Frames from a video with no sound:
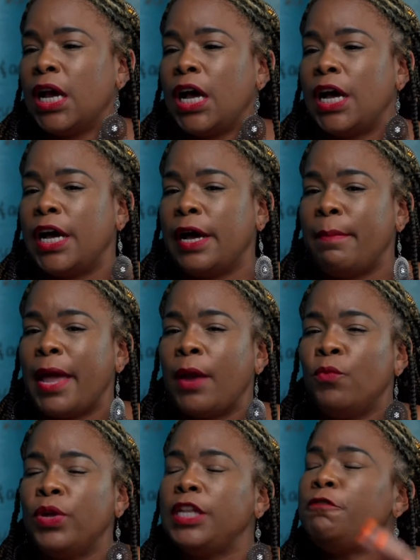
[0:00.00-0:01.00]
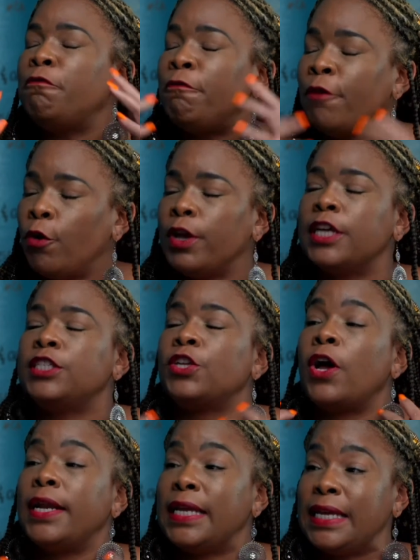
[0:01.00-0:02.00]
and really focused
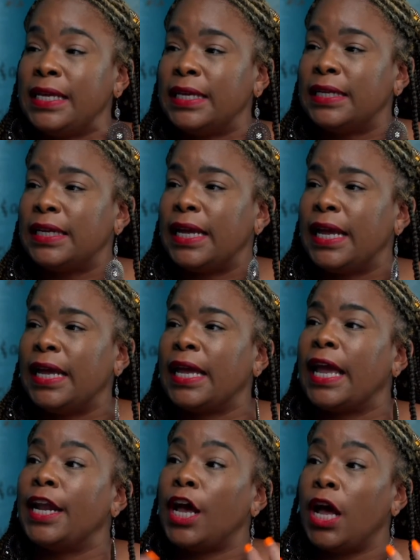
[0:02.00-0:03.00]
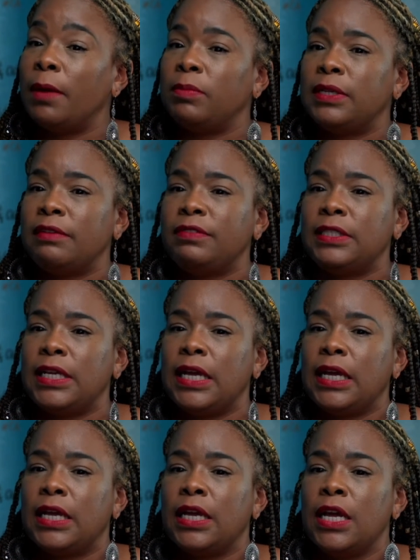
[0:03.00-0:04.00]
on healing and
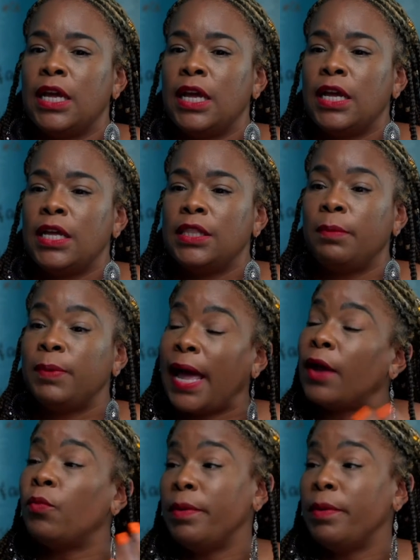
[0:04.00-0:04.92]
uplifting the Black